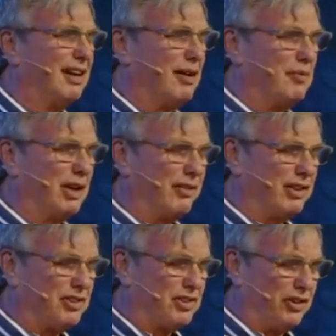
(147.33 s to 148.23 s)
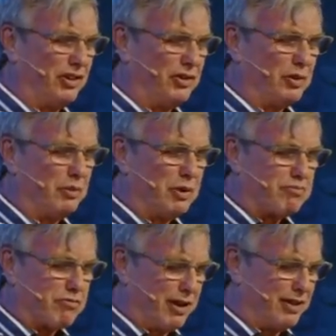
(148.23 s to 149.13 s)
And we give it to you and we
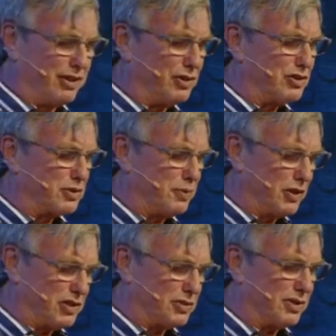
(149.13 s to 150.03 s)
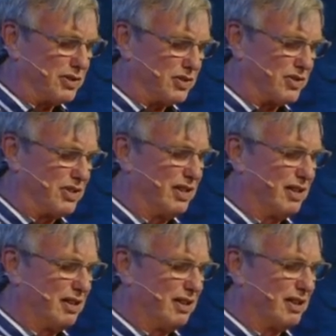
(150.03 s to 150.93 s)
pray that you'll speak to us
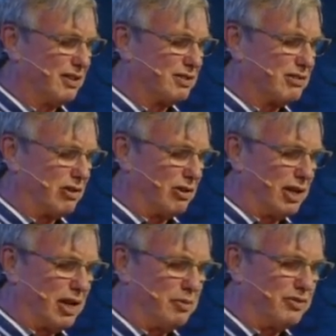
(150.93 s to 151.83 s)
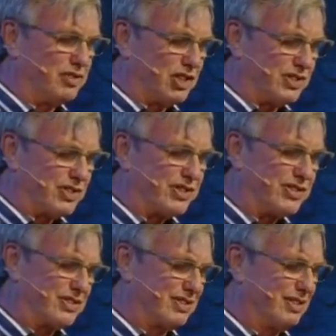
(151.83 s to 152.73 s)
in the strong name of
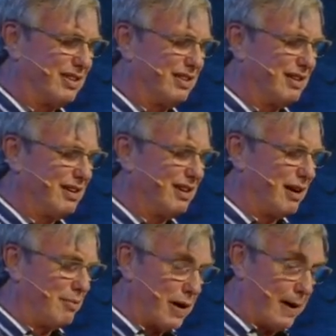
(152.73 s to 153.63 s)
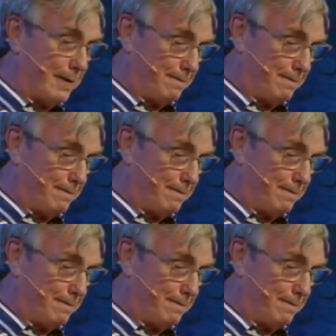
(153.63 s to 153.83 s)
Jesus. Amen. Amen.